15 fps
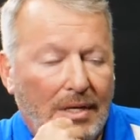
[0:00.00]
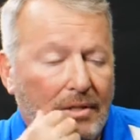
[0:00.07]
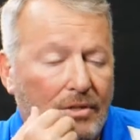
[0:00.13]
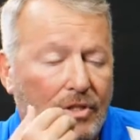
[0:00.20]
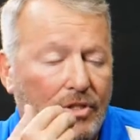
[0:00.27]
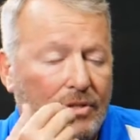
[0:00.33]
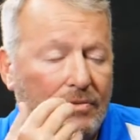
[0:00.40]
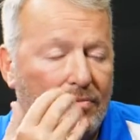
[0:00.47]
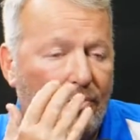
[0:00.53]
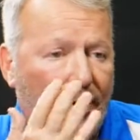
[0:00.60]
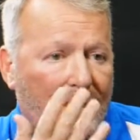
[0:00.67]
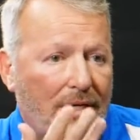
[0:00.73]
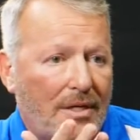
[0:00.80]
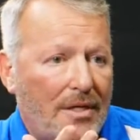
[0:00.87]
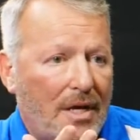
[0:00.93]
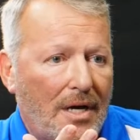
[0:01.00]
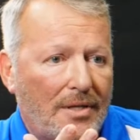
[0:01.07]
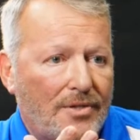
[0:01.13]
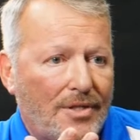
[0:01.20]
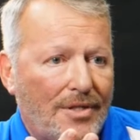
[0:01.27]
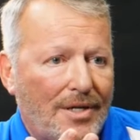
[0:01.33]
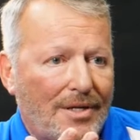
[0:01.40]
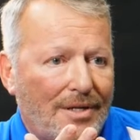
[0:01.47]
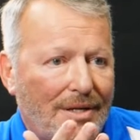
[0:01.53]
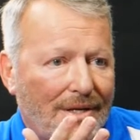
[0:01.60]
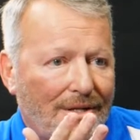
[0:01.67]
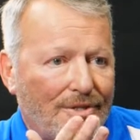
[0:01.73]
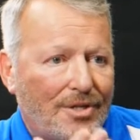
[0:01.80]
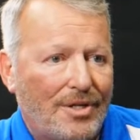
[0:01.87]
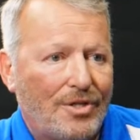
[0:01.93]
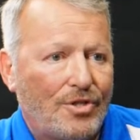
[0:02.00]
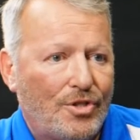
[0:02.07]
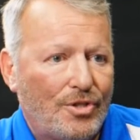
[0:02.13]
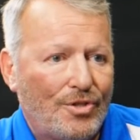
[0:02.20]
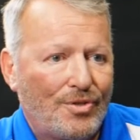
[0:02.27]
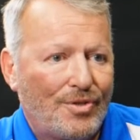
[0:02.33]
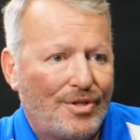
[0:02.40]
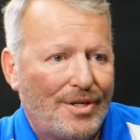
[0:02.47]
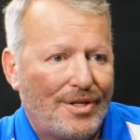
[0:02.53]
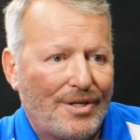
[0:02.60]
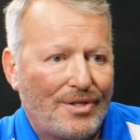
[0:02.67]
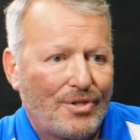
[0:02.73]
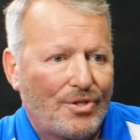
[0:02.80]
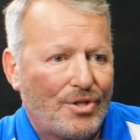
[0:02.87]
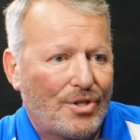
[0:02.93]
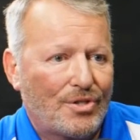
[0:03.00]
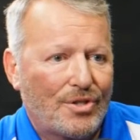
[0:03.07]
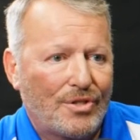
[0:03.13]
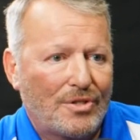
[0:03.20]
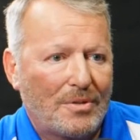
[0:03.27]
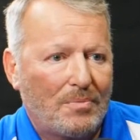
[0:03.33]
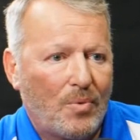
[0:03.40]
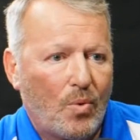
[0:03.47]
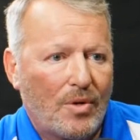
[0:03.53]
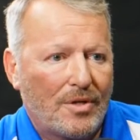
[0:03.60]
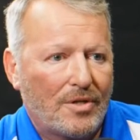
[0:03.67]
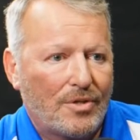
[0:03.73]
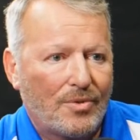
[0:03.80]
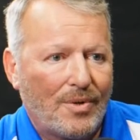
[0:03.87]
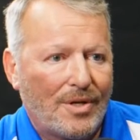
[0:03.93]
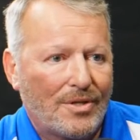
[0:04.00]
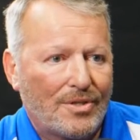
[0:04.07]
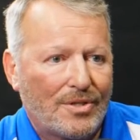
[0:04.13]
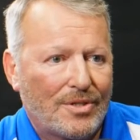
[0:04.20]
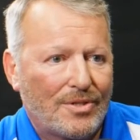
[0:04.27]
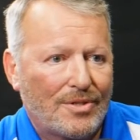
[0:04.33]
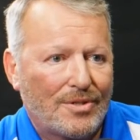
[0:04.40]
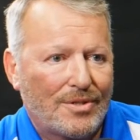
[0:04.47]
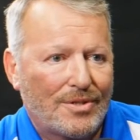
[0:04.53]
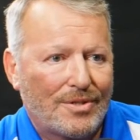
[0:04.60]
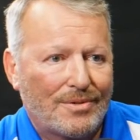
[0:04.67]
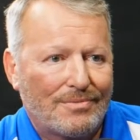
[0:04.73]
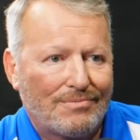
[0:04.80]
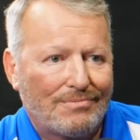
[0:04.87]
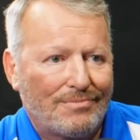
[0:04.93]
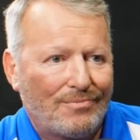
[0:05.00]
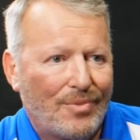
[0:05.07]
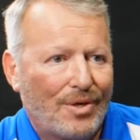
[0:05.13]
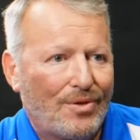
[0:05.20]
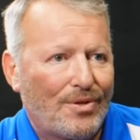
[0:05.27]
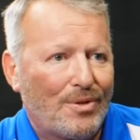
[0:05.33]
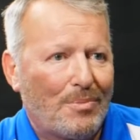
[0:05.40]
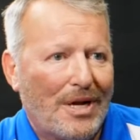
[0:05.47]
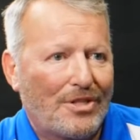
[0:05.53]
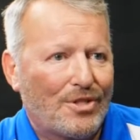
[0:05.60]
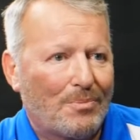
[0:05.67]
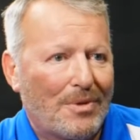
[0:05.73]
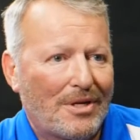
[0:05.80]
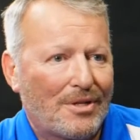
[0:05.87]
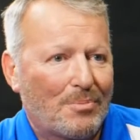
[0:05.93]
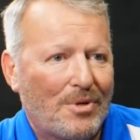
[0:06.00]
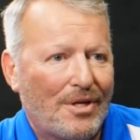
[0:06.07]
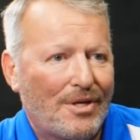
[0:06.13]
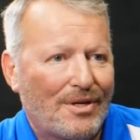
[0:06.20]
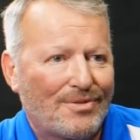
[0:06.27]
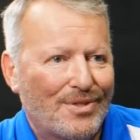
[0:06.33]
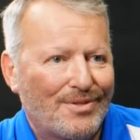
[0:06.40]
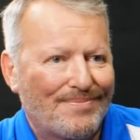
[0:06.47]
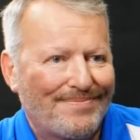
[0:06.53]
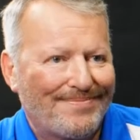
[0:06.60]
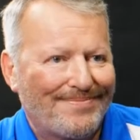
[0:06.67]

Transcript: And just recognizing it as an issue that is just as important to us as whether the Magic make the playoffs.